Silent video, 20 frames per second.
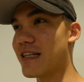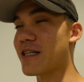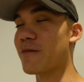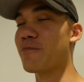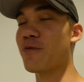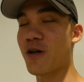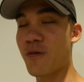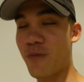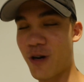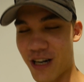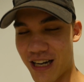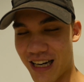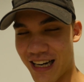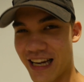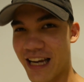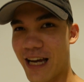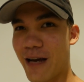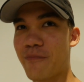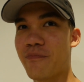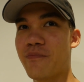The Pokemon
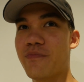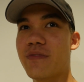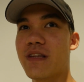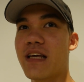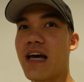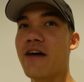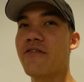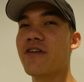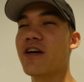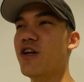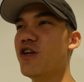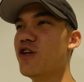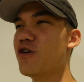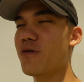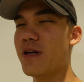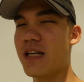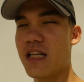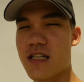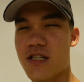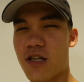card game, they're having a new
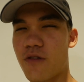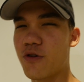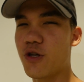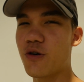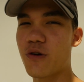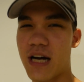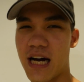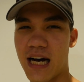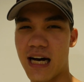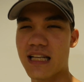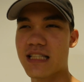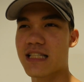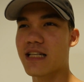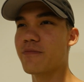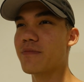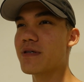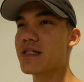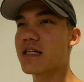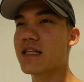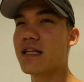release of new cards
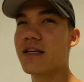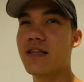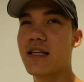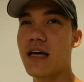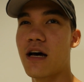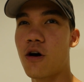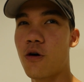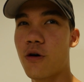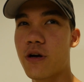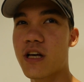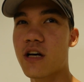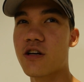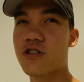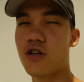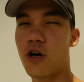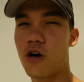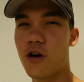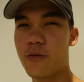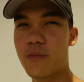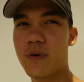and basically they're holding a
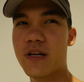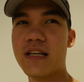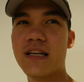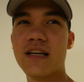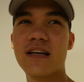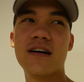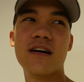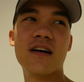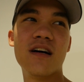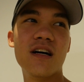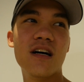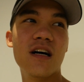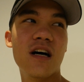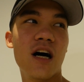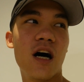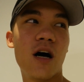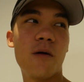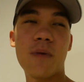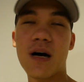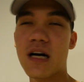tournament here
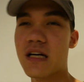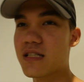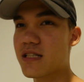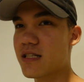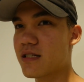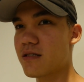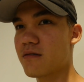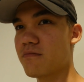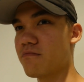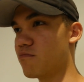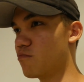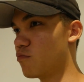amongst